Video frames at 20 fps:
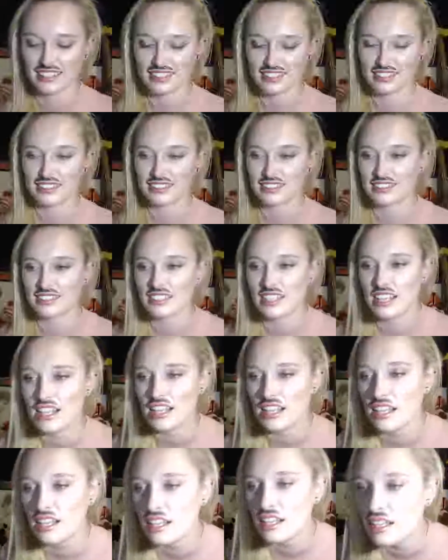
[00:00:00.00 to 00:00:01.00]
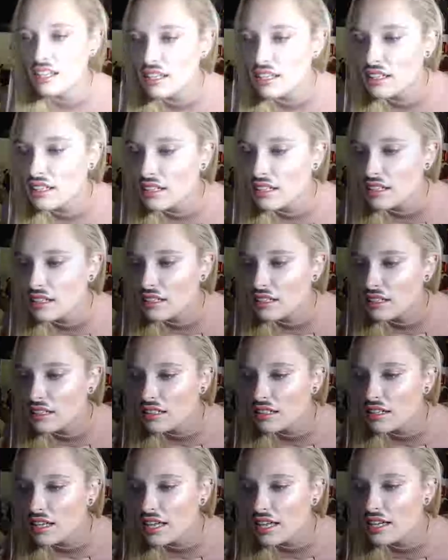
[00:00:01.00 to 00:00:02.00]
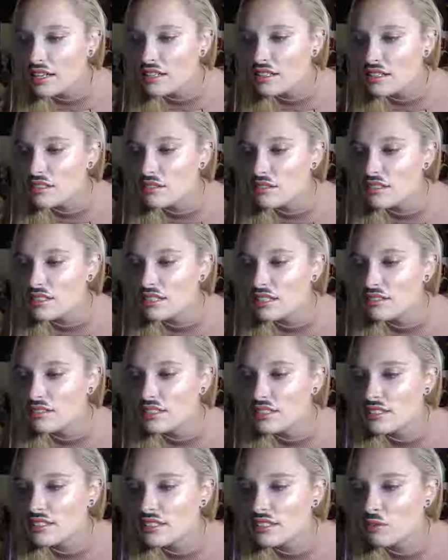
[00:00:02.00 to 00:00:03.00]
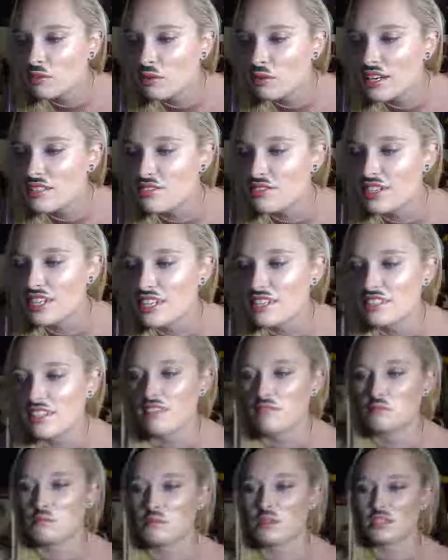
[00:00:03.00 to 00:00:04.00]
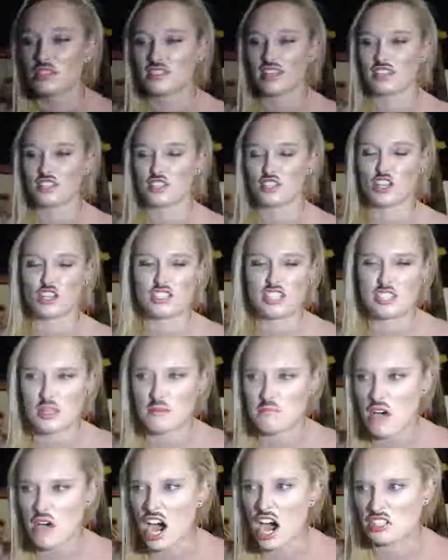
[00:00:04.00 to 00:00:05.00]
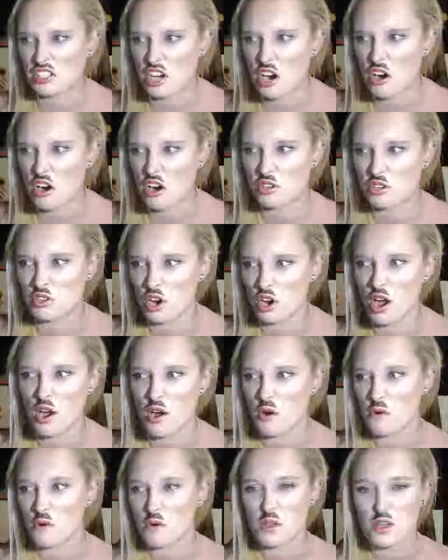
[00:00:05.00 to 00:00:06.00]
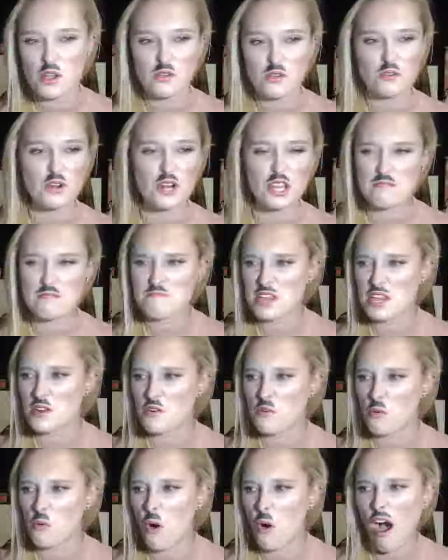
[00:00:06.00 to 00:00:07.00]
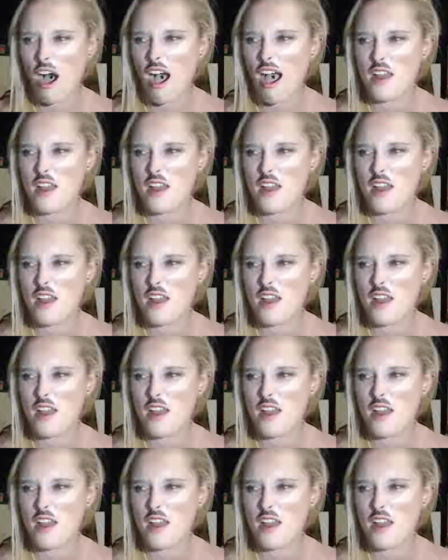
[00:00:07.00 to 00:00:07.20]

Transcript: Oh. Hey, dude, 77. Why does Vanessa have a mustache? Because it's a macho show. What do you mean? Yeah,